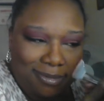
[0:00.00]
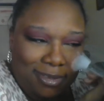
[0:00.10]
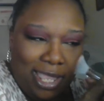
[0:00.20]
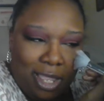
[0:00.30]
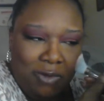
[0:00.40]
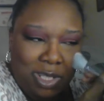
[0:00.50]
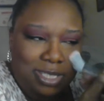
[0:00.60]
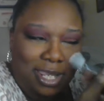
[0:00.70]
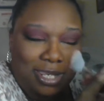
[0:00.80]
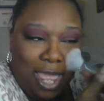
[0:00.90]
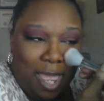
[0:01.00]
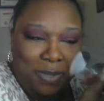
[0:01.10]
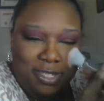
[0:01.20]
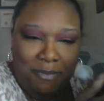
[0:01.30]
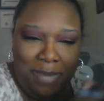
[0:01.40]
I always get the
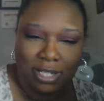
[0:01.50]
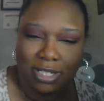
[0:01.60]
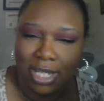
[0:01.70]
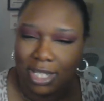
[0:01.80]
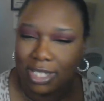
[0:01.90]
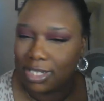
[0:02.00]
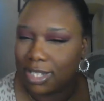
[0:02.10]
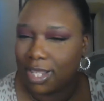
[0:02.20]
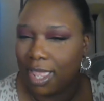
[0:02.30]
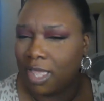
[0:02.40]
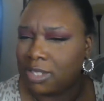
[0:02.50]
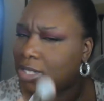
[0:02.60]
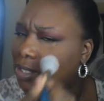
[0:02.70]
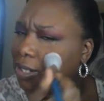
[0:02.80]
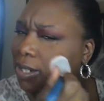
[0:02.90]
apples on my cheeks because I have
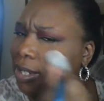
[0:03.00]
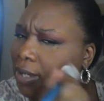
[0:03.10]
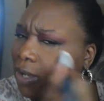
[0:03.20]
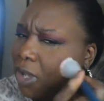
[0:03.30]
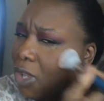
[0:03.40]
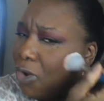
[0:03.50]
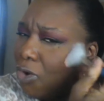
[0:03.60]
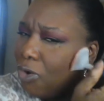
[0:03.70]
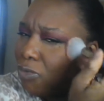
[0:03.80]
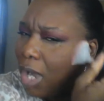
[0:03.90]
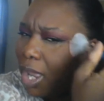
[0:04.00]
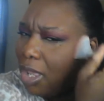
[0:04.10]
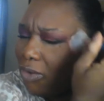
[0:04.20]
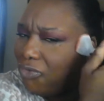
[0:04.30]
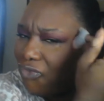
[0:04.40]
such a
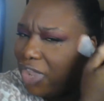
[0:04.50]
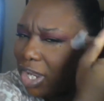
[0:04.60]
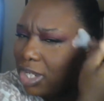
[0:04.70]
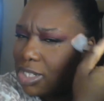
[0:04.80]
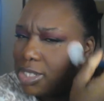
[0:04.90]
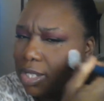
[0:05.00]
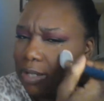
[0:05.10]
round face.